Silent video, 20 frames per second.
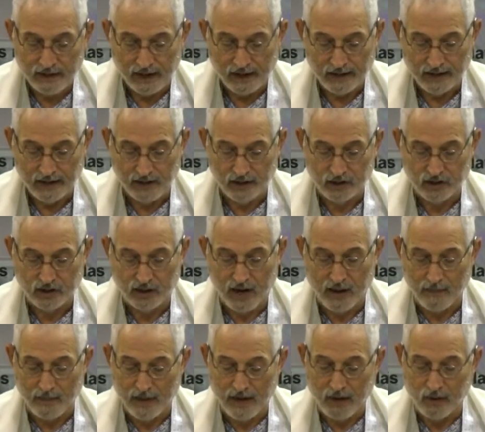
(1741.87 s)
And there
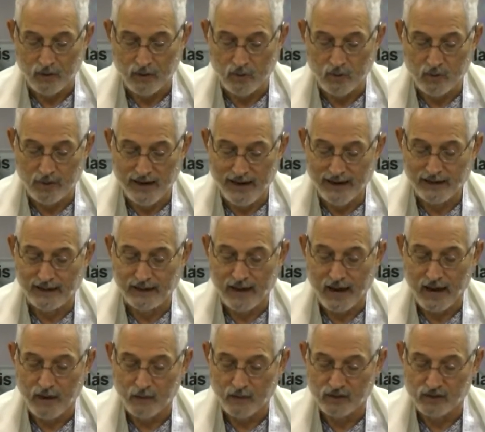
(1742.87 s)
shall be a unique
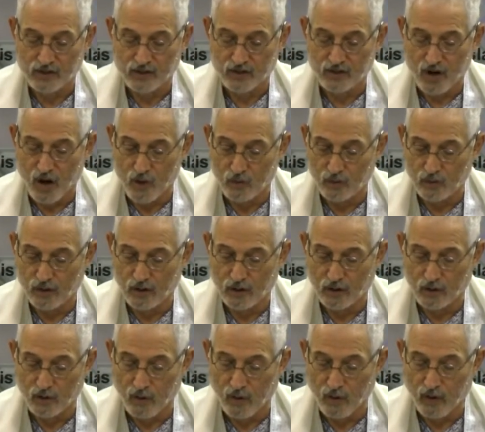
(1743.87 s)
day which is known to the
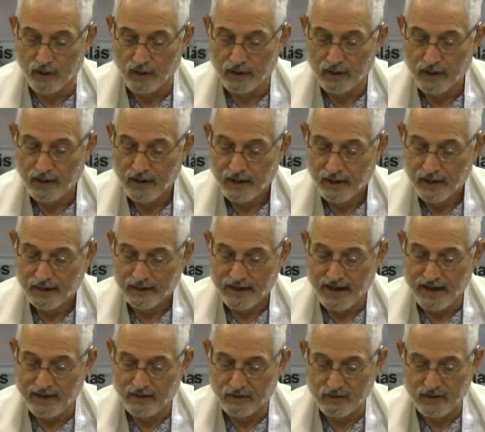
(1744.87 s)
Lord,
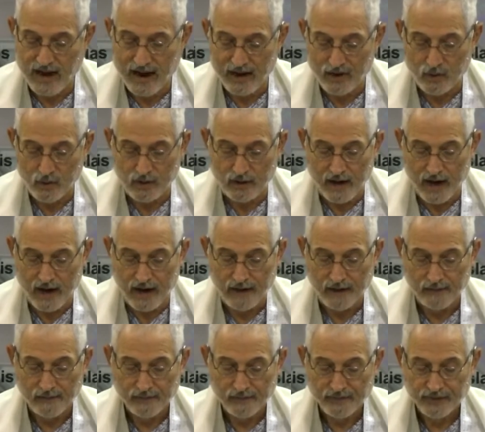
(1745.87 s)
neither day nor night,
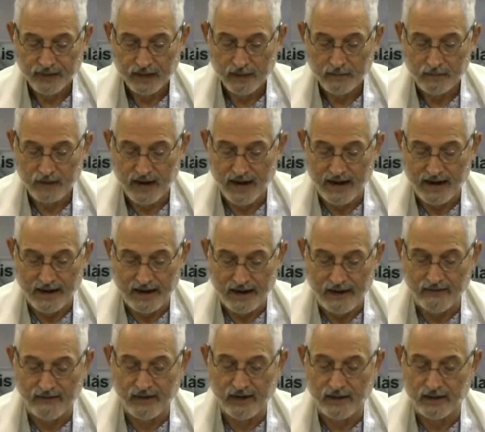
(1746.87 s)
but at
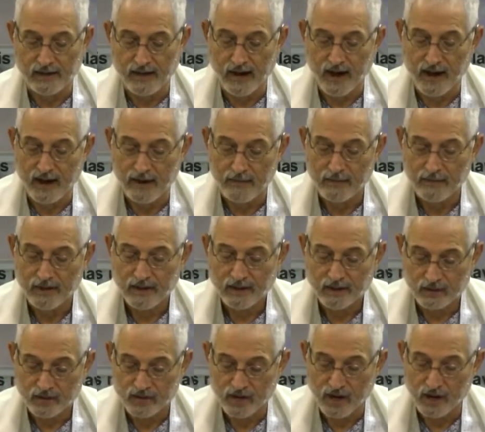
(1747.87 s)
evening time
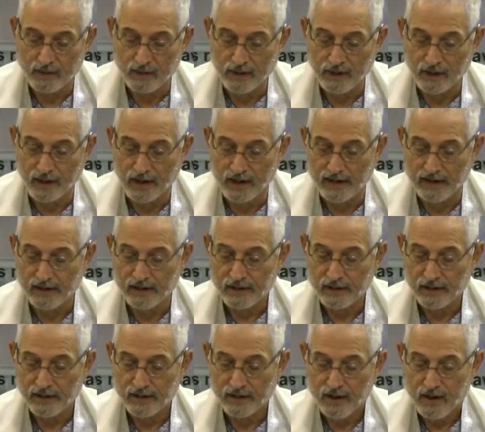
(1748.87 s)
there shall be light.
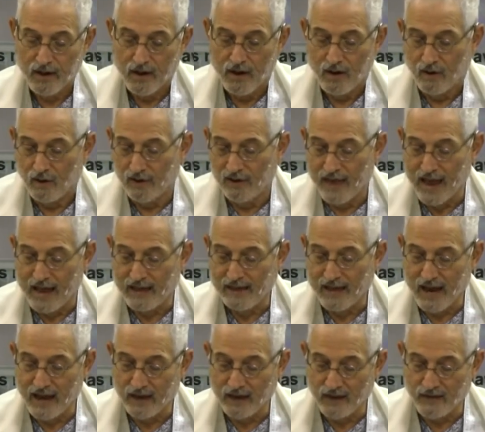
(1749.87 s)
On that
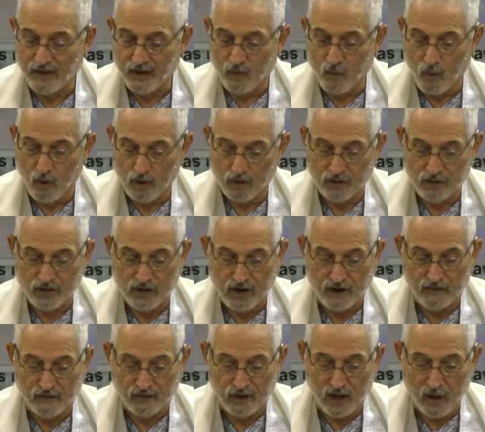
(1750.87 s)
day living water
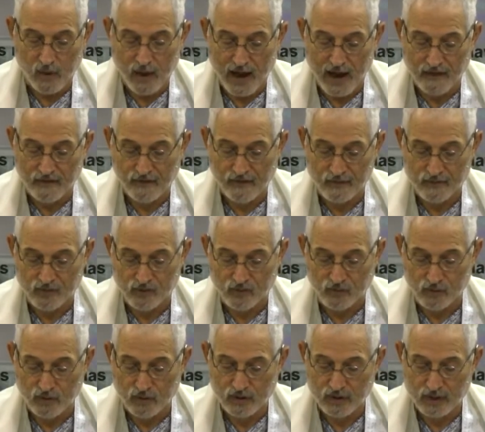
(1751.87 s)
shall flow out from
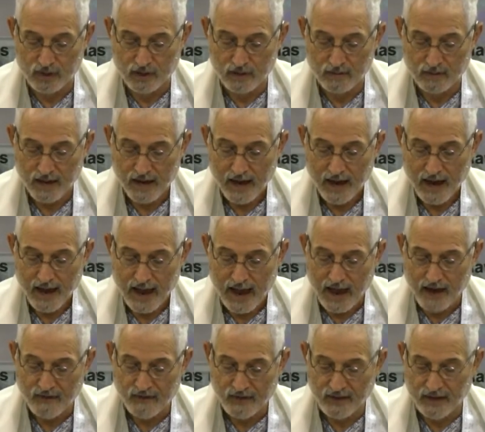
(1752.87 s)
Jerusalem,
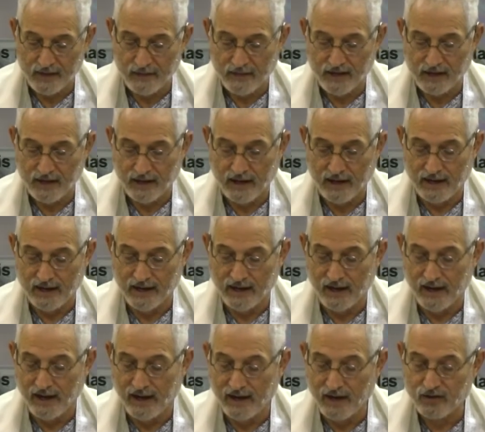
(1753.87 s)
half of them to the, into
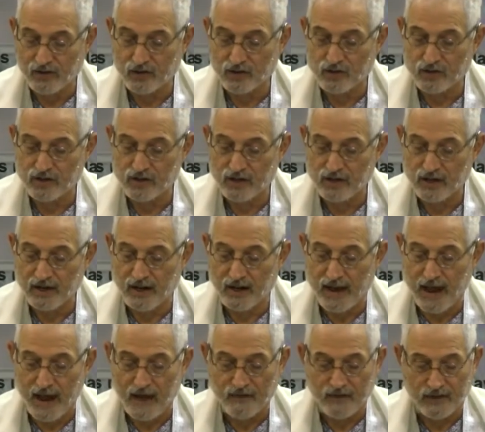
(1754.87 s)
the eastern sea and
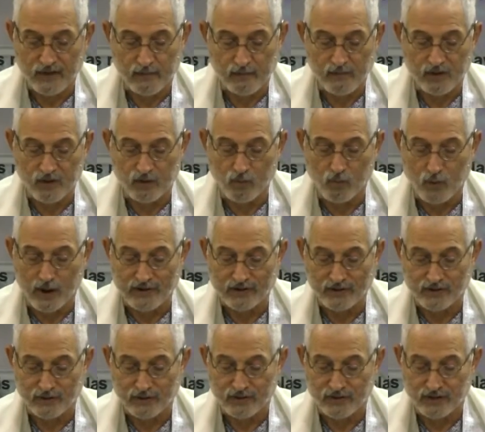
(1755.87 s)
half of them to the
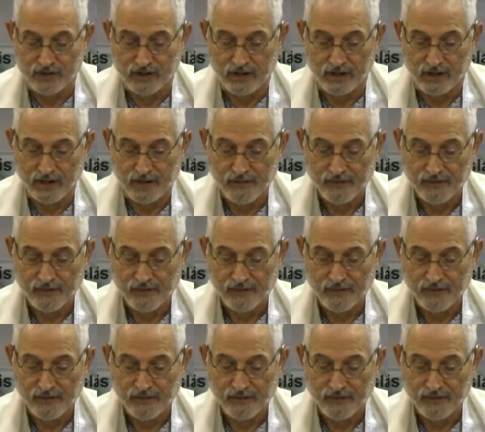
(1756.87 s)
western sea.